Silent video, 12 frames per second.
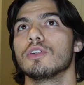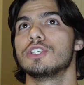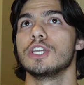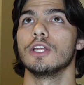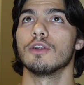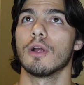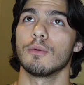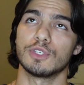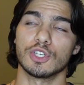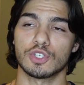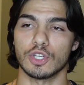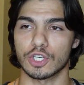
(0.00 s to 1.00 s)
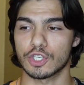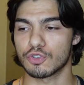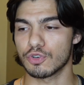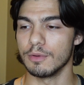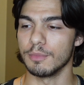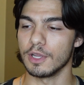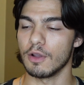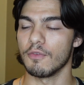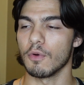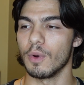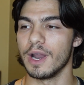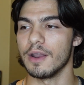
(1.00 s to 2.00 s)
teen, or I was just extremely
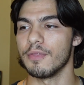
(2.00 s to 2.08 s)
overweight.